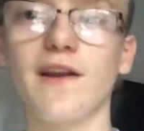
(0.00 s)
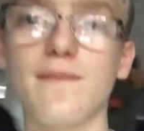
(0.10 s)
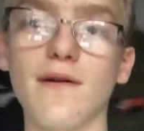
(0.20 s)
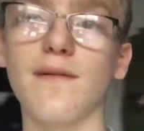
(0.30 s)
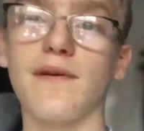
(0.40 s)

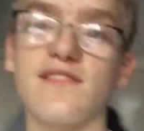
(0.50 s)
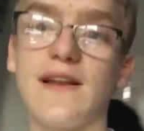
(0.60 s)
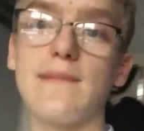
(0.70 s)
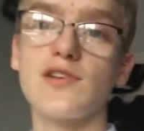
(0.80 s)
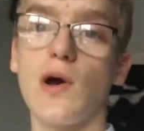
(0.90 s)
added me on my
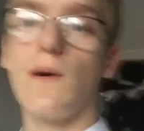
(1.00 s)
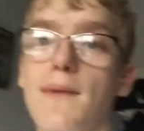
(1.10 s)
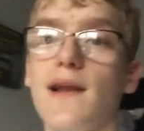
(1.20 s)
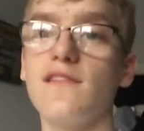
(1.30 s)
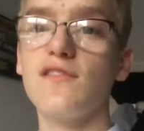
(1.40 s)
Snapchat or
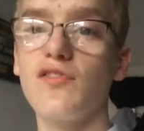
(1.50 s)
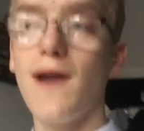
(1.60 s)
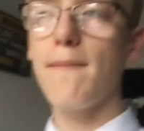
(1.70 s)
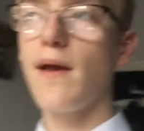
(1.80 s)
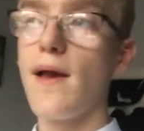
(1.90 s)
my
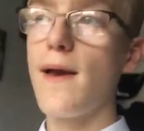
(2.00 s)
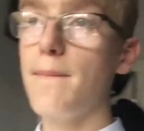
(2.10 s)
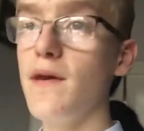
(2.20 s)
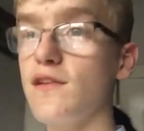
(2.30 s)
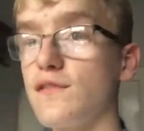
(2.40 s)
Instagram,
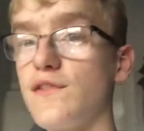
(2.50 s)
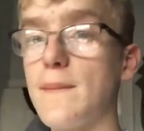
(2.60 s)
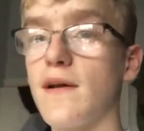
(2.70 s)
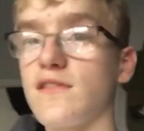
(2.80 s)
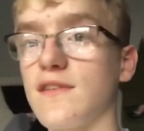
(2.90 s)
make sure to follow
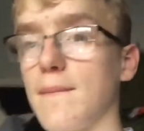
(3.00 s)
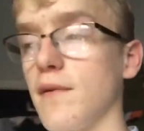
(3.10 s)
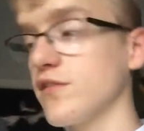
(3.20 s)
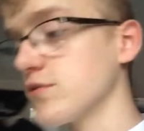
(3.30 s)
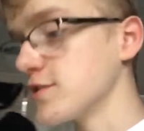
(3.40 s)

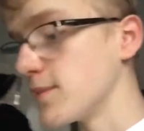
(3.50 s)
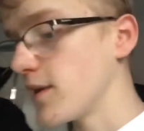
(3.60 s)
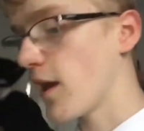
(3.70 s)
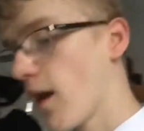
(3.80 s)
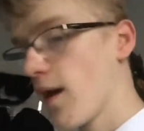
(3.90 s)
my social
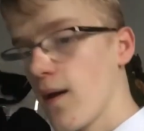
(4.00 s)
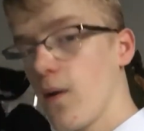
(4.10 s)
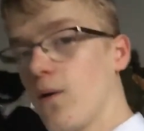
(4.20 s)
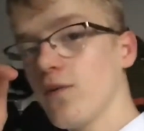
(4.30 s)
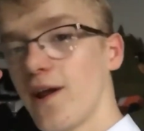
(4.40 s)
media
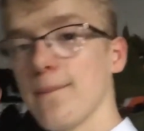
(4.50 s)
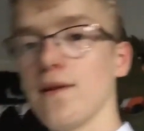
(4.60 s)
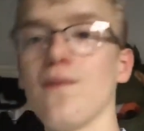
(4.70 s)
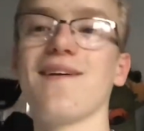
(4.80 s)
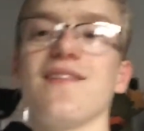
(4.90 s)
or down
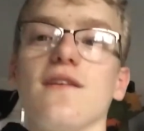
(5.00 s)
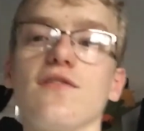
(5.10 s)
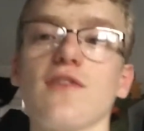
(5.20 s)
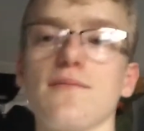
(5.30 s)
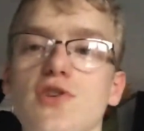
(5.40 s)
below in the
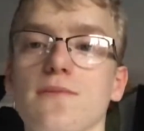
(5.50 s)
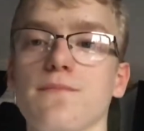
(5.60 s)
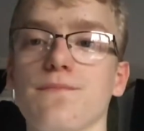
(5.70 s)
description.